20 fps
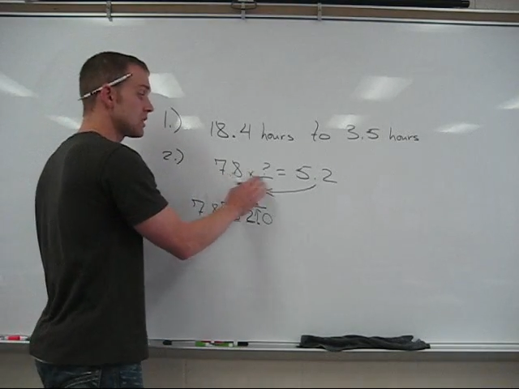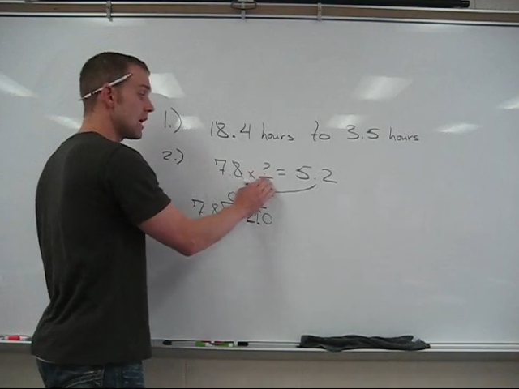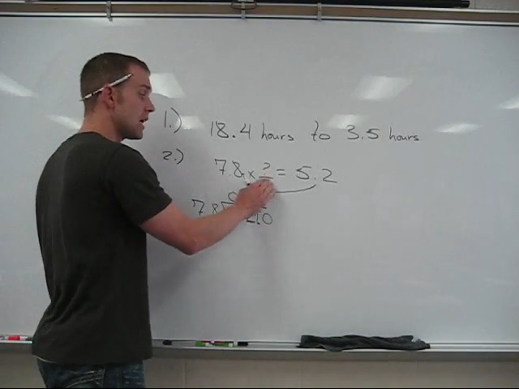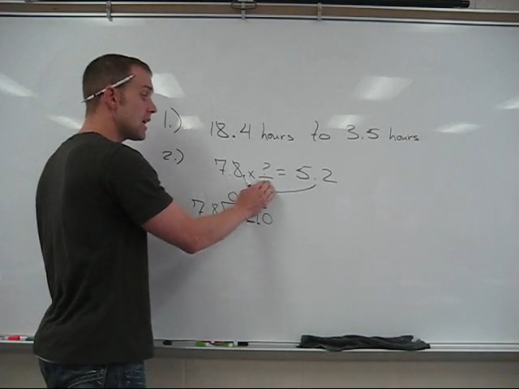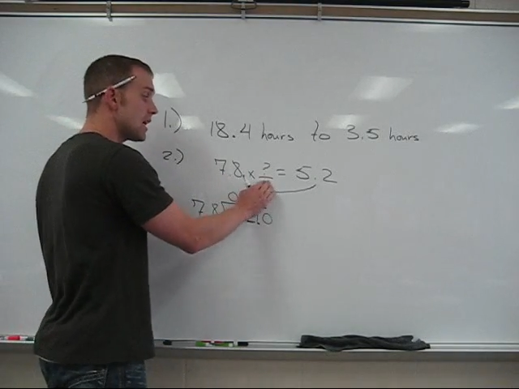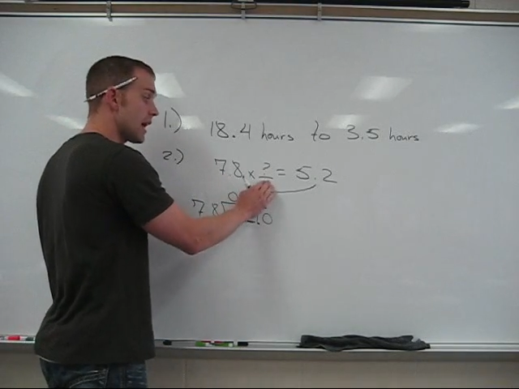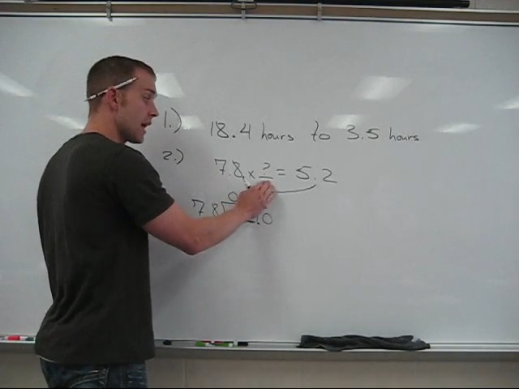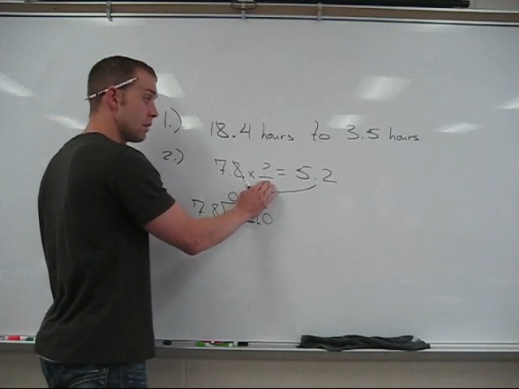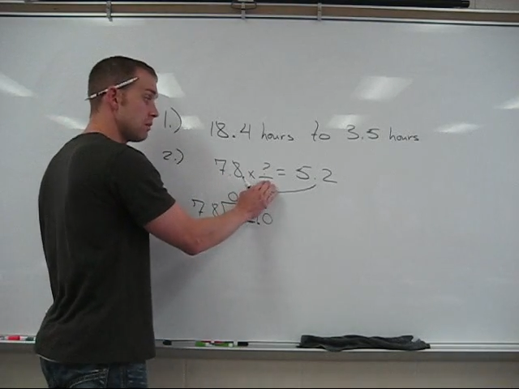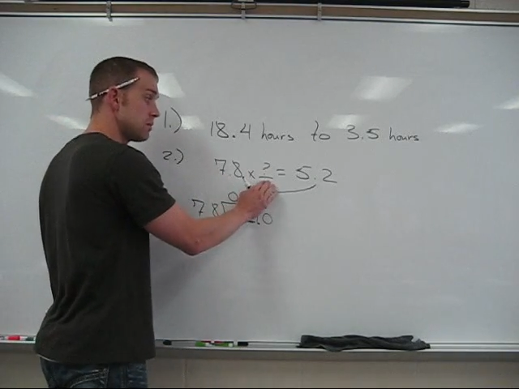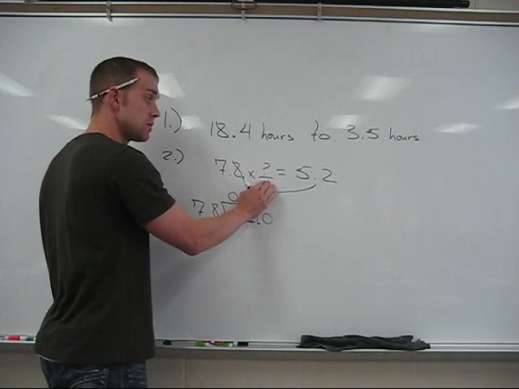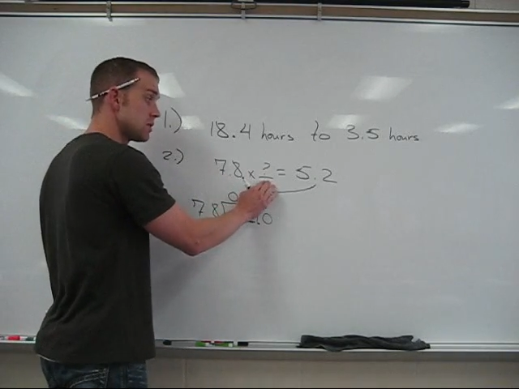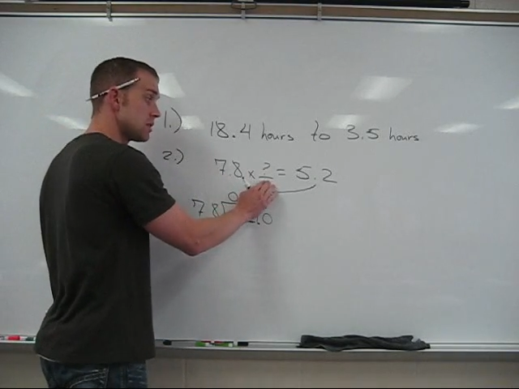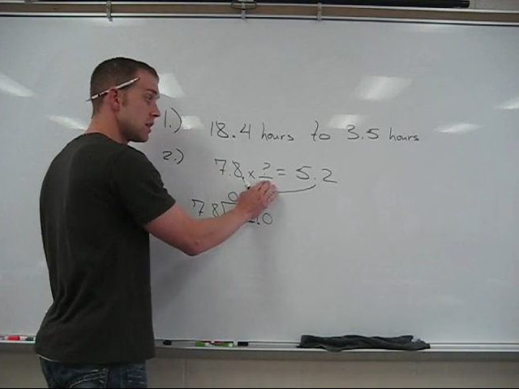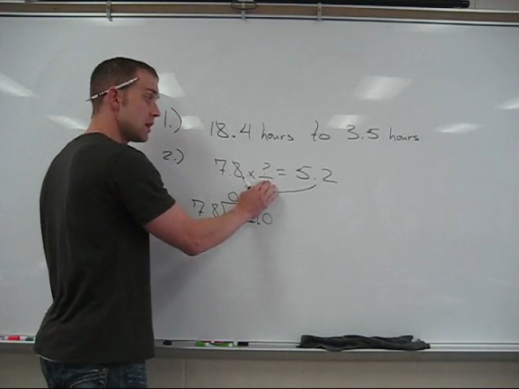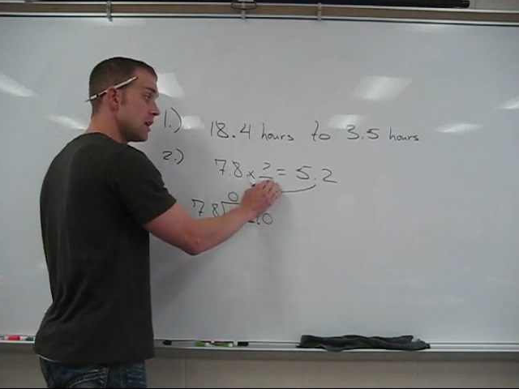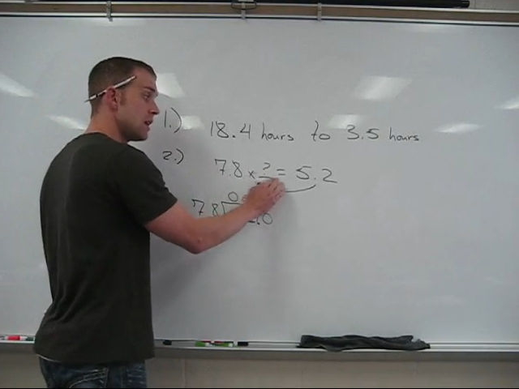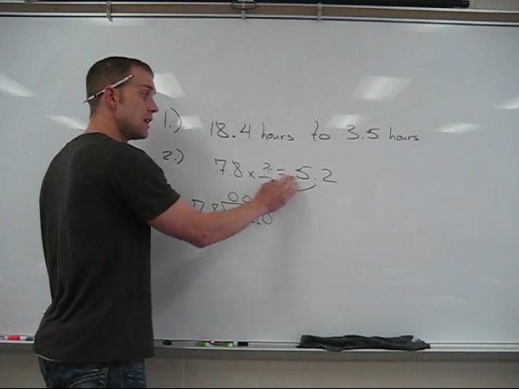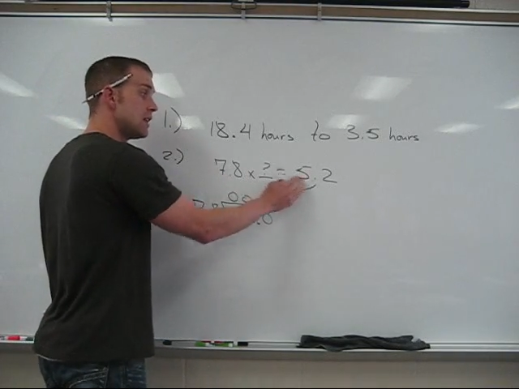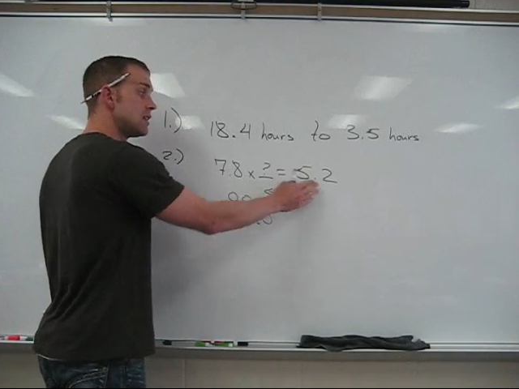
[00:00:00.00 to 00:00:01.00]
of times
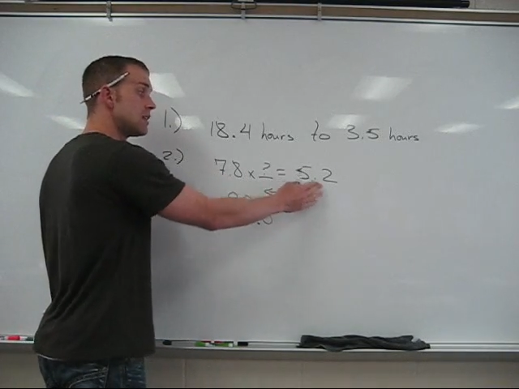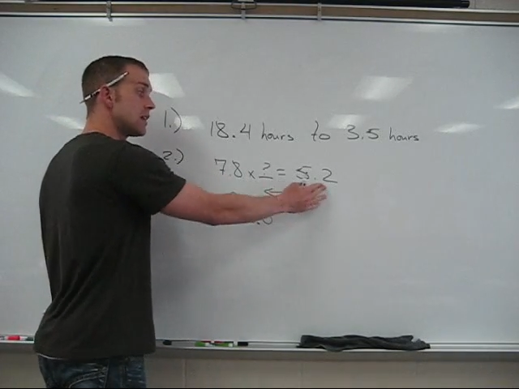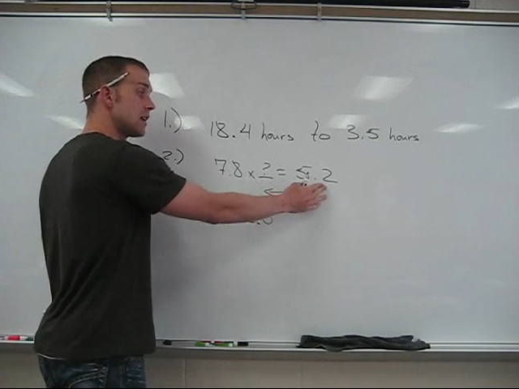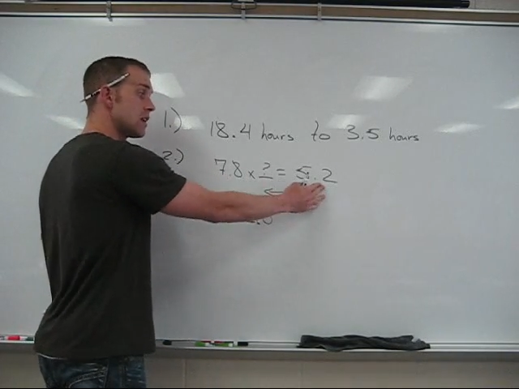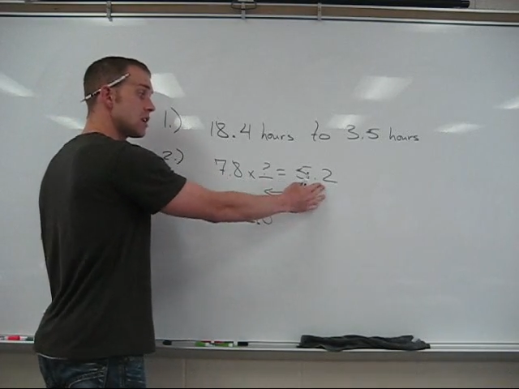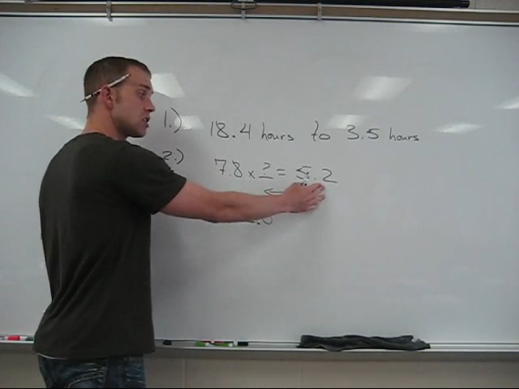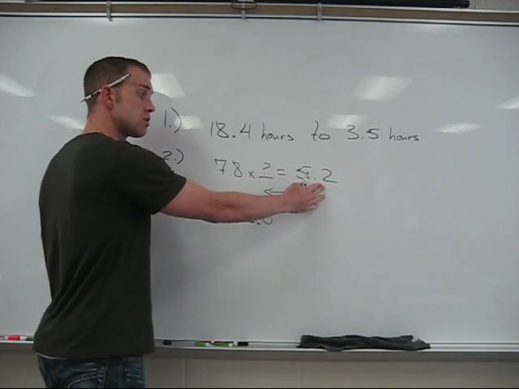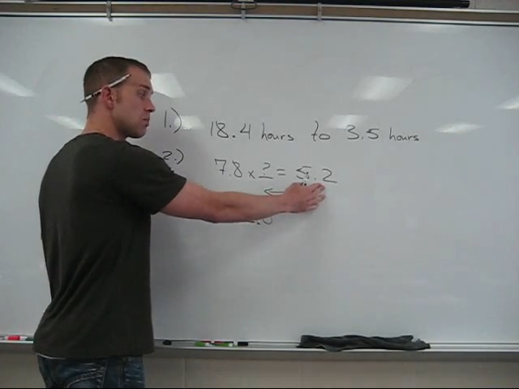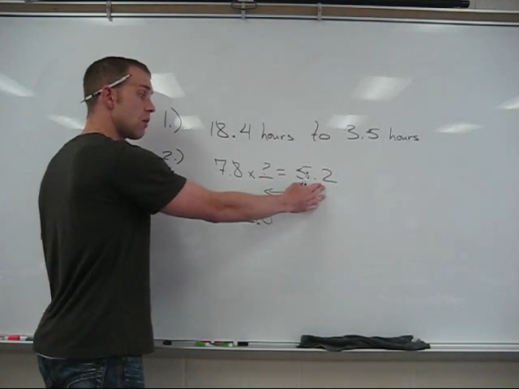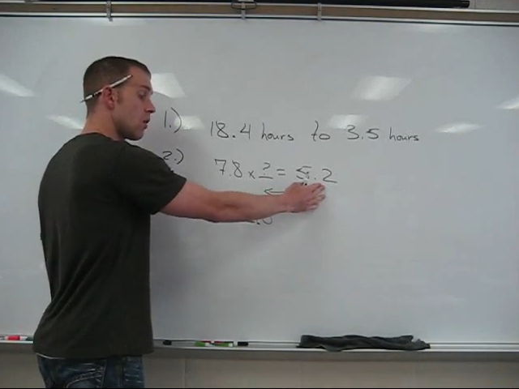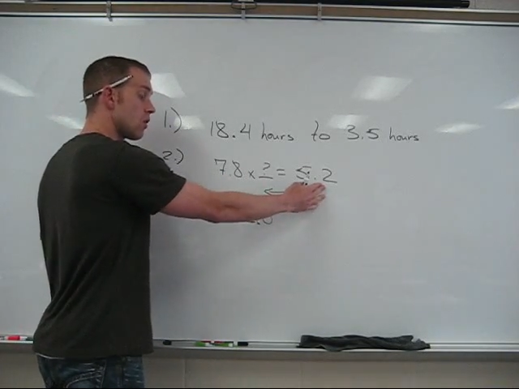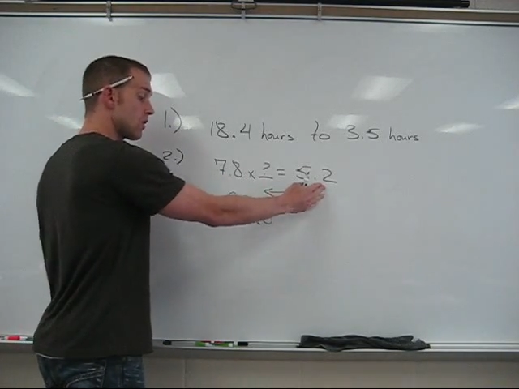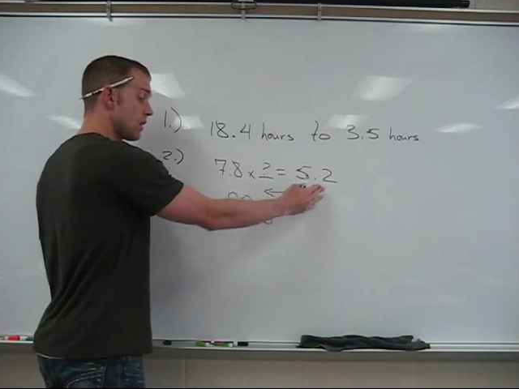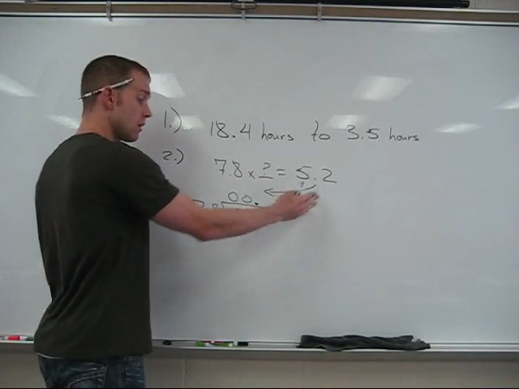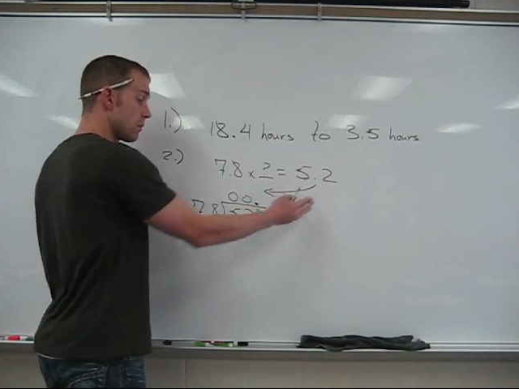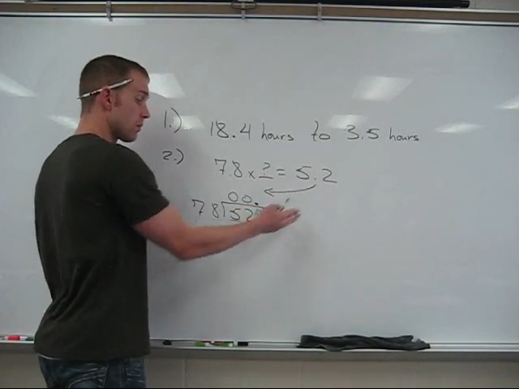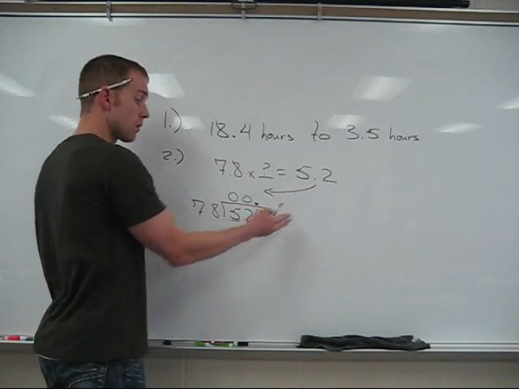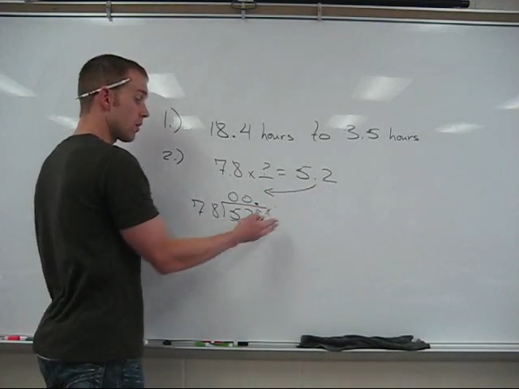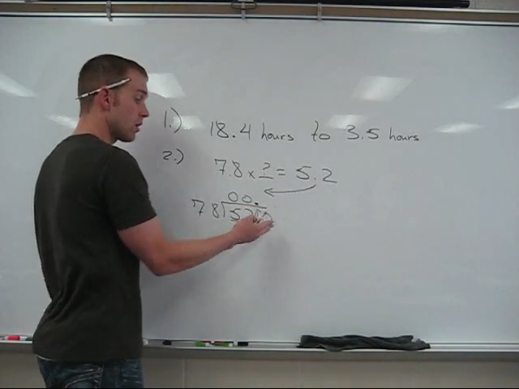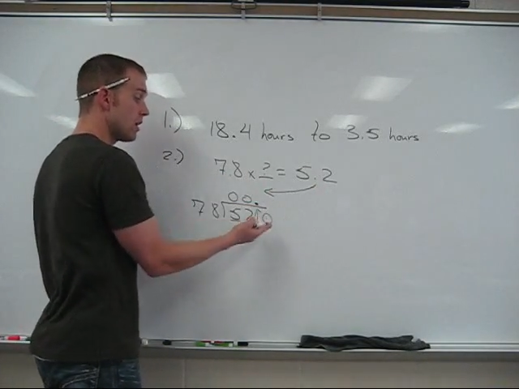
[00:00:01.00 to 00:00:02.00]
to get a smaller
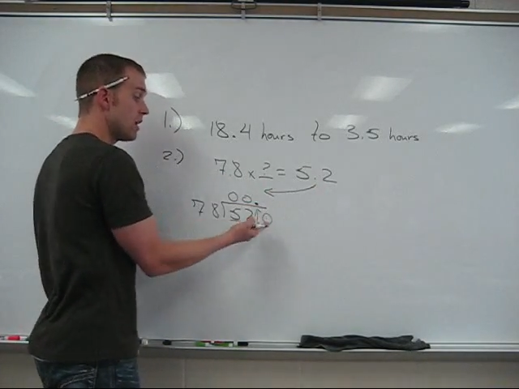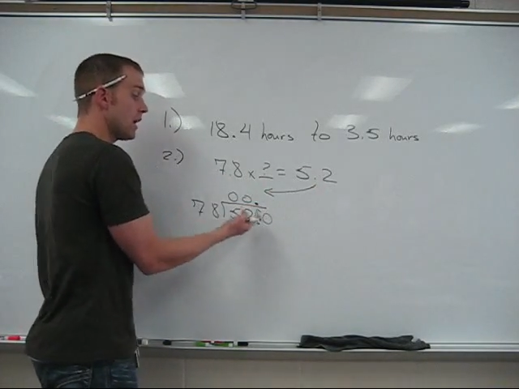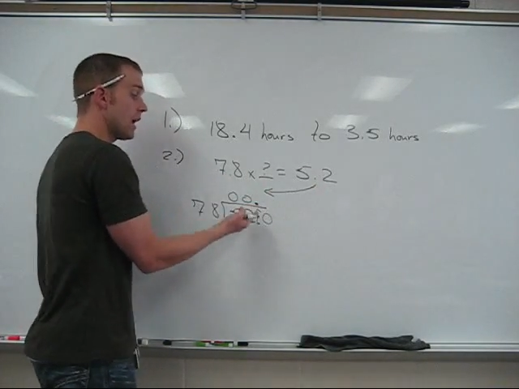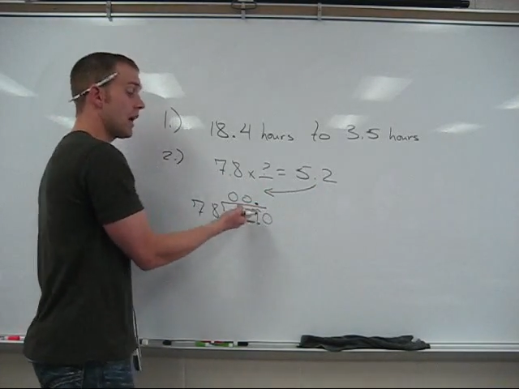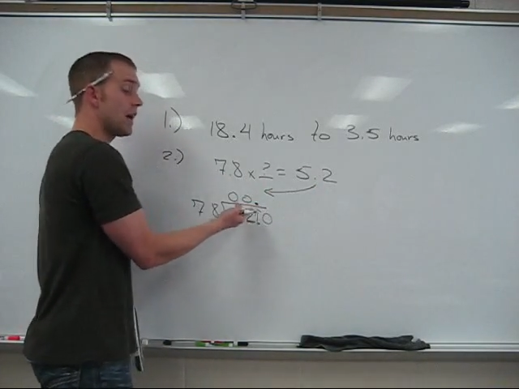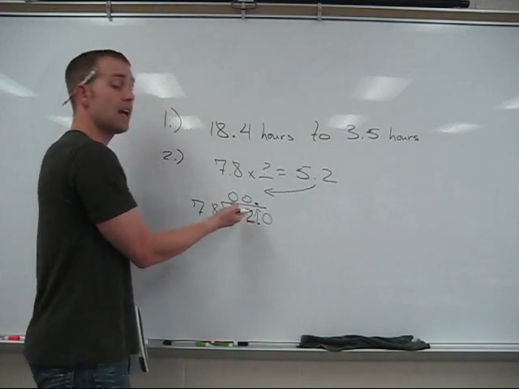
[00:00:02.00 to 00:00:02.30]
number?